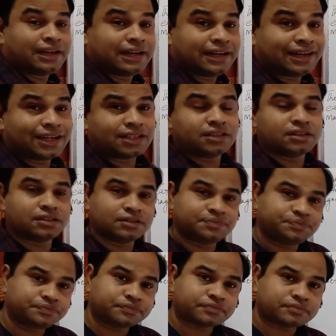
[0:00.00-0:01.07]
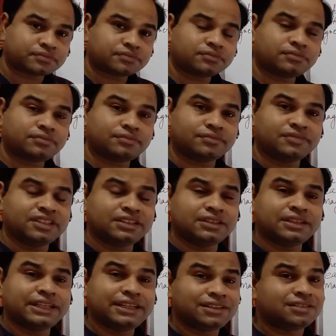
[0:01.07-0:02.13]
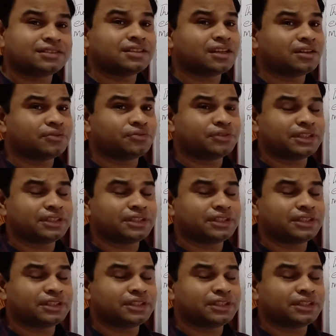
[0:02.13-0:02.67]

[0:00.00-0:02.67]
Earth itself